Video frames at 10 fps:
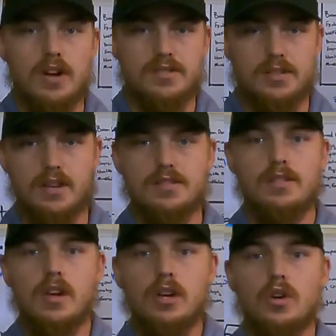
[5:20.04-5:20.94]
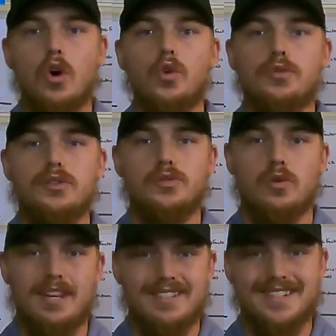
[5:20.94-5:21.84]
process called
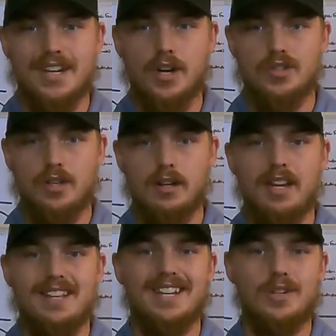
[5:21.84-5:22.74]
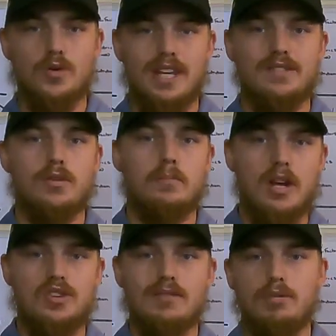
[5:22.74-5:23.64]
transduction. It's a
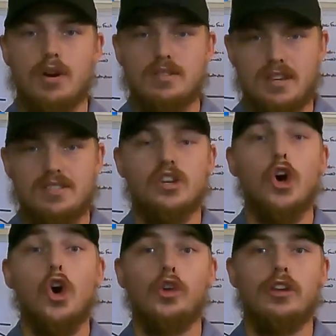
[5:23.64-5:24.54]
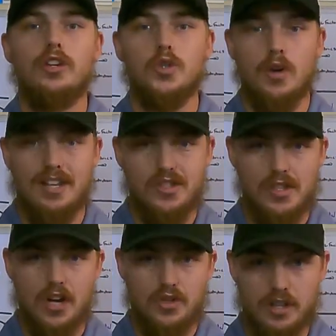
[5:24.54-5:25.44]
transformation process called
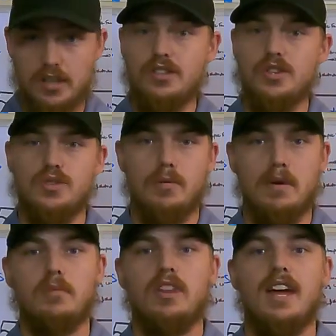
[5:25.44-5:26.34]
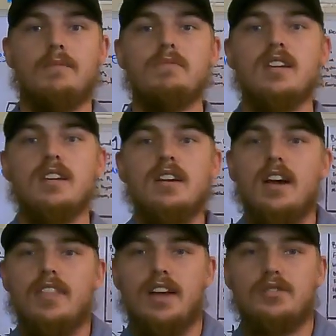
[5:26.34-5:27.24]
transduction. Just remember that.
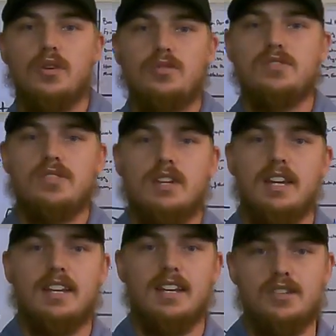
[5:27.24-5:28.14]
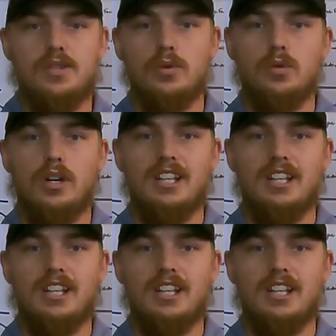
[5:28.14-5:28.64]
That turns it into